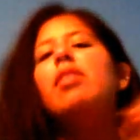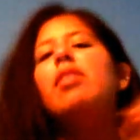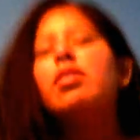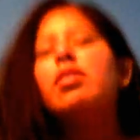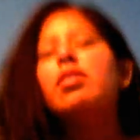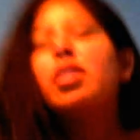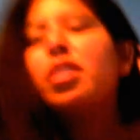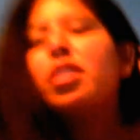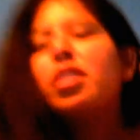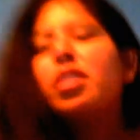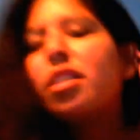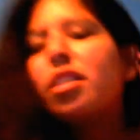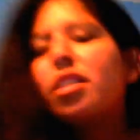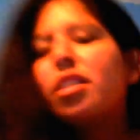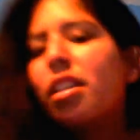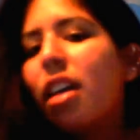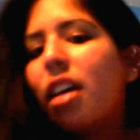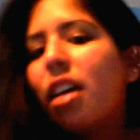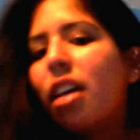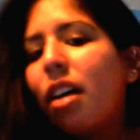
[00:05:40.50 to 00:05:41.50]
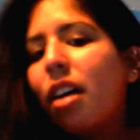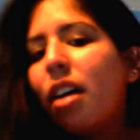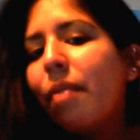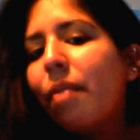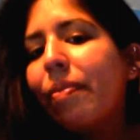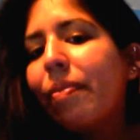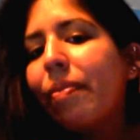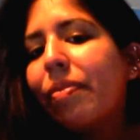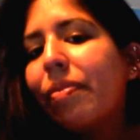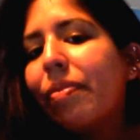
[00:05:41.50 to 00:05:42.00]
been using this
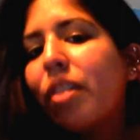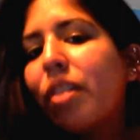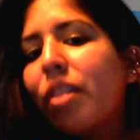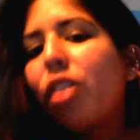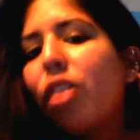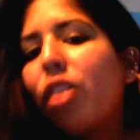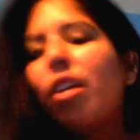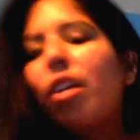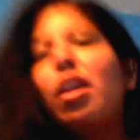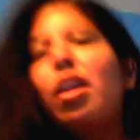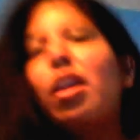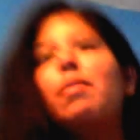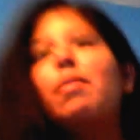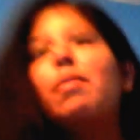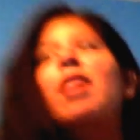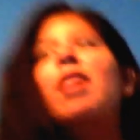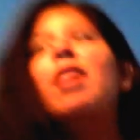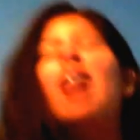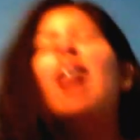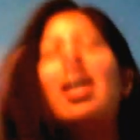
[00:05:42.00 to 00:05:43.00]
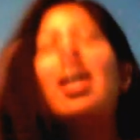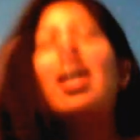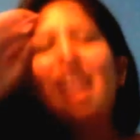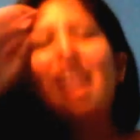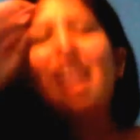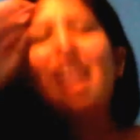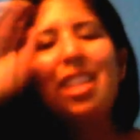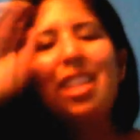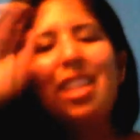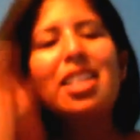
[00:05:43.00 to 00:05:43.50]
cream. I
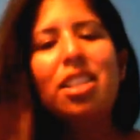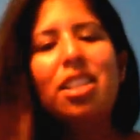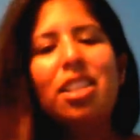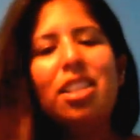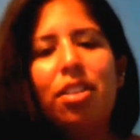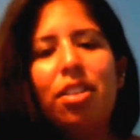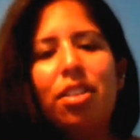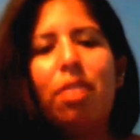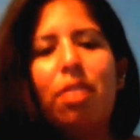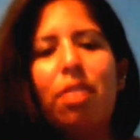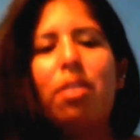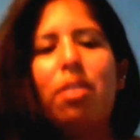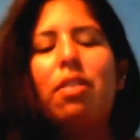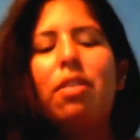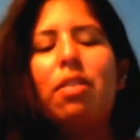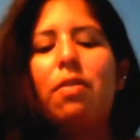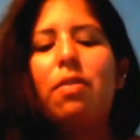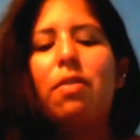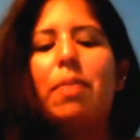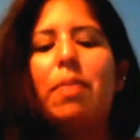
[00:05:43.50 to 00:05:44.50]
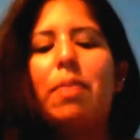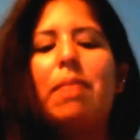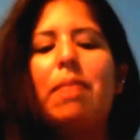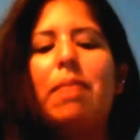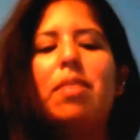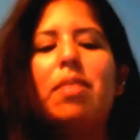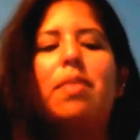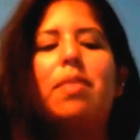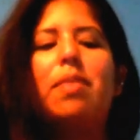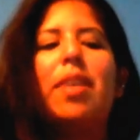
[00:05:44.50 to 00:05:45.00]
like the tea tree oil for
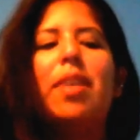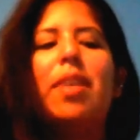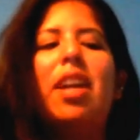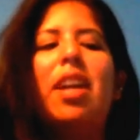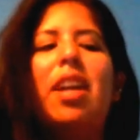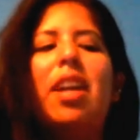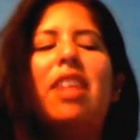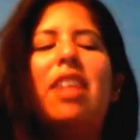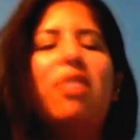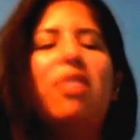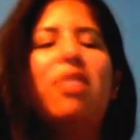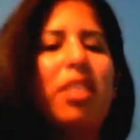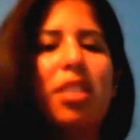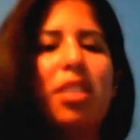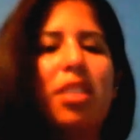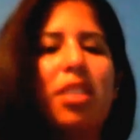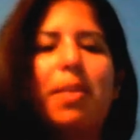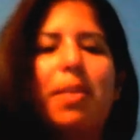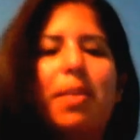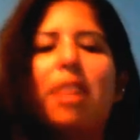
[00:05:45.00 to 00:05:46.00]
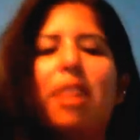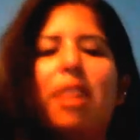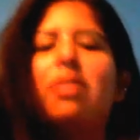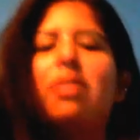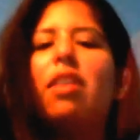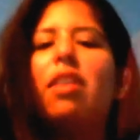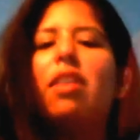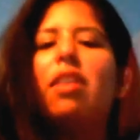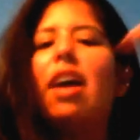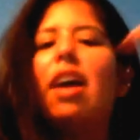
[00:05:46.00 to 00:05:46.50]
bumps, but I don't like the
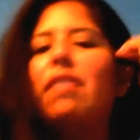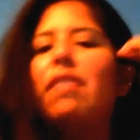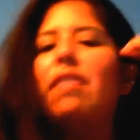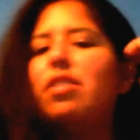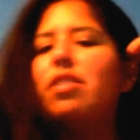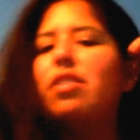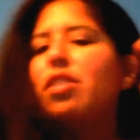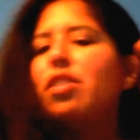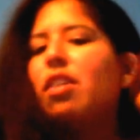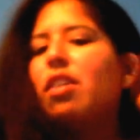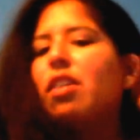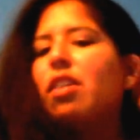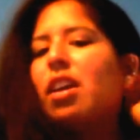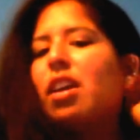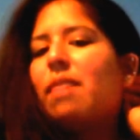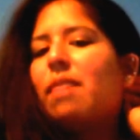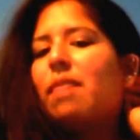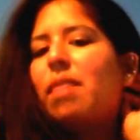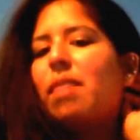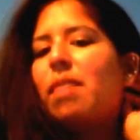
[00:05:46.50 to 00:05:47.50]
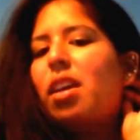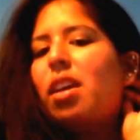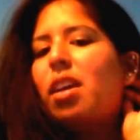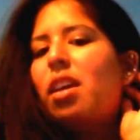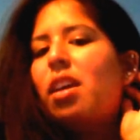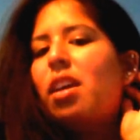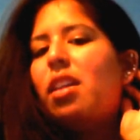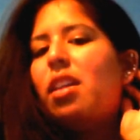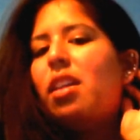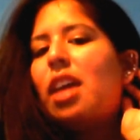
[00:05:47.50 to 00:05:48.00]
smell, so I have this cream
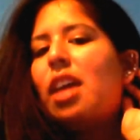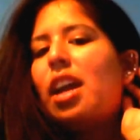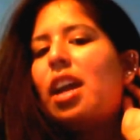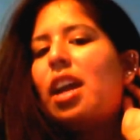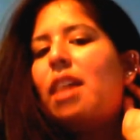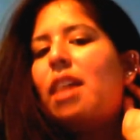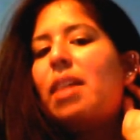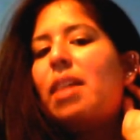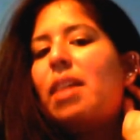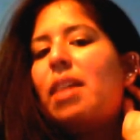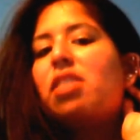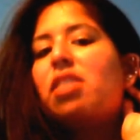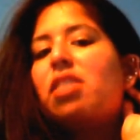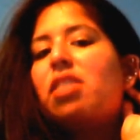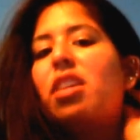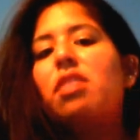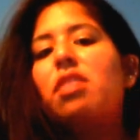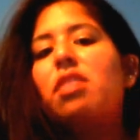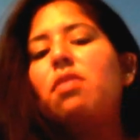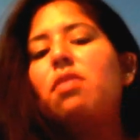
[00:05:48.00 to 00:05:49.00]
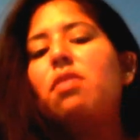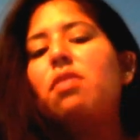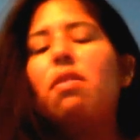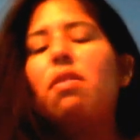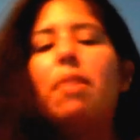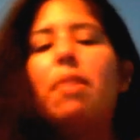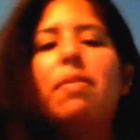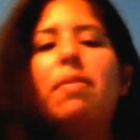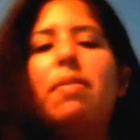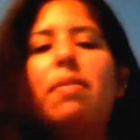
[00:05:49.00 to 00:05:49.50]
that actually gets rid of
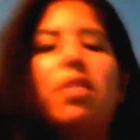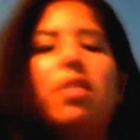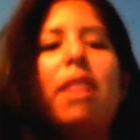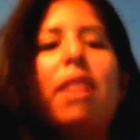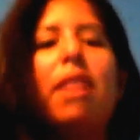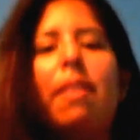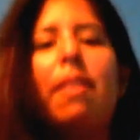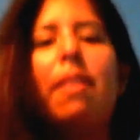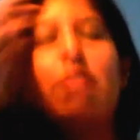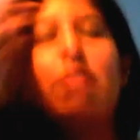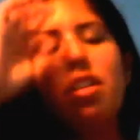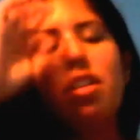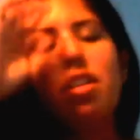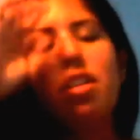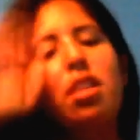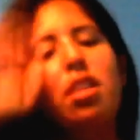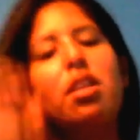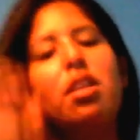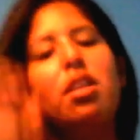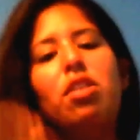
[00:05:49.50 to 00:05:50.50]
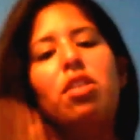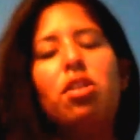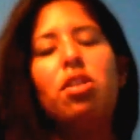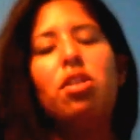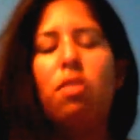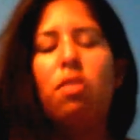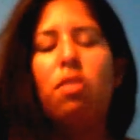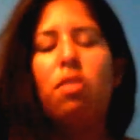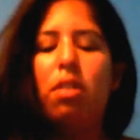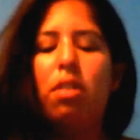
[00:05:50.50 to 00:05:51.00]
the bumps the same way that
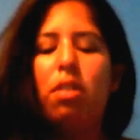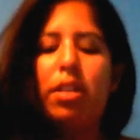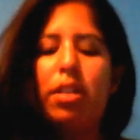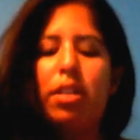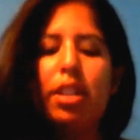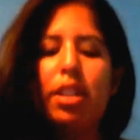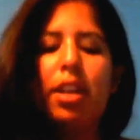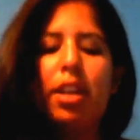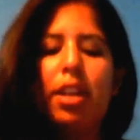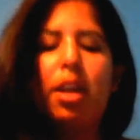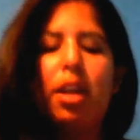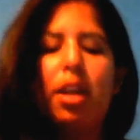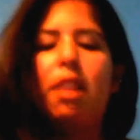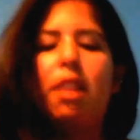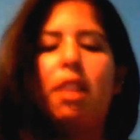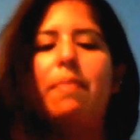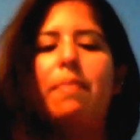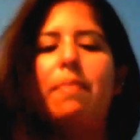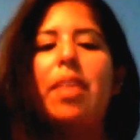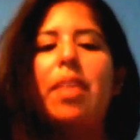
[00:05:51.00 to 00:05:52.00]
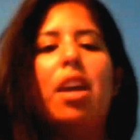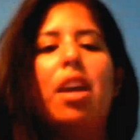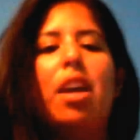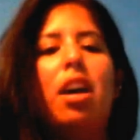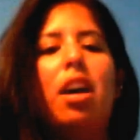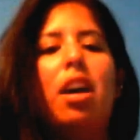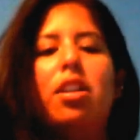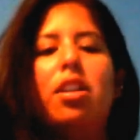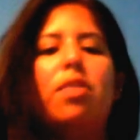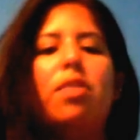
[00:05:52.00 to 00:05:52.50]
tea tree oil does it.
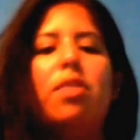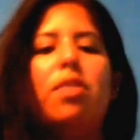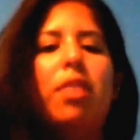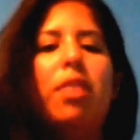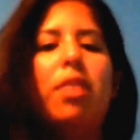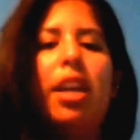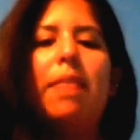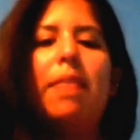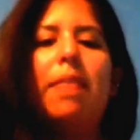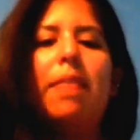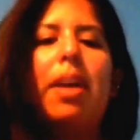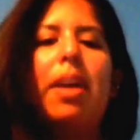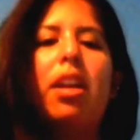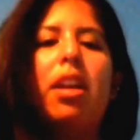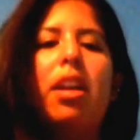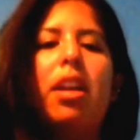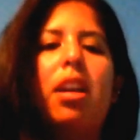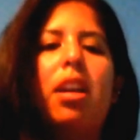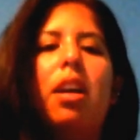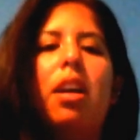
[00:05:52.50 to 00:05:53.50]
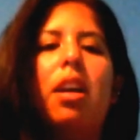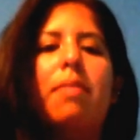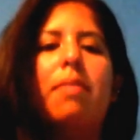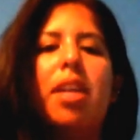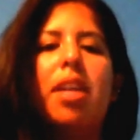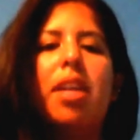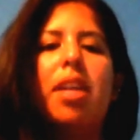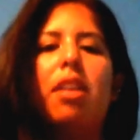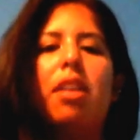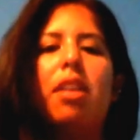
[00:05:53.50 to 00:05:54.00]
I'll do a link about it
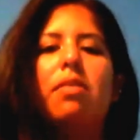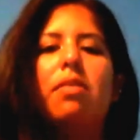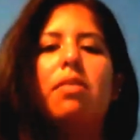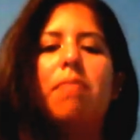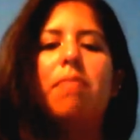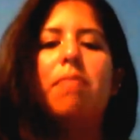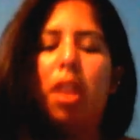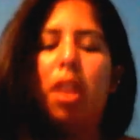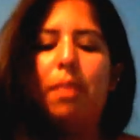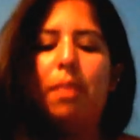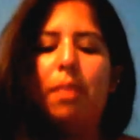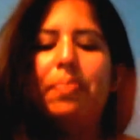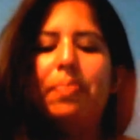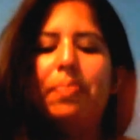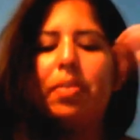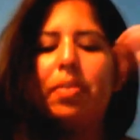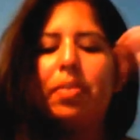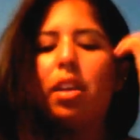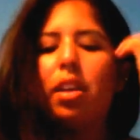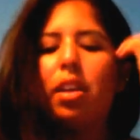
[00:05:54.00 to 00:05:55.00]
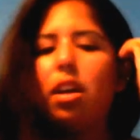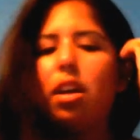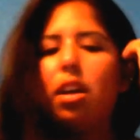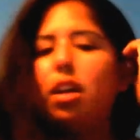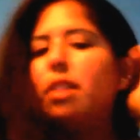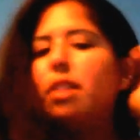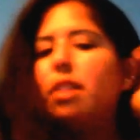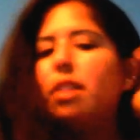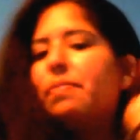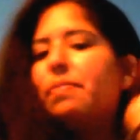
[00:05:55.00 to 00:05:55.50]
down below.
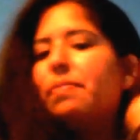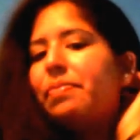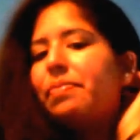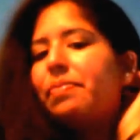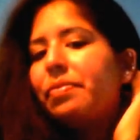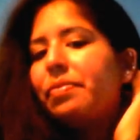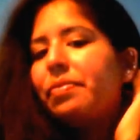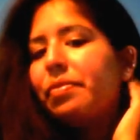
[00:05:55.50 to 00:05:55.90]
So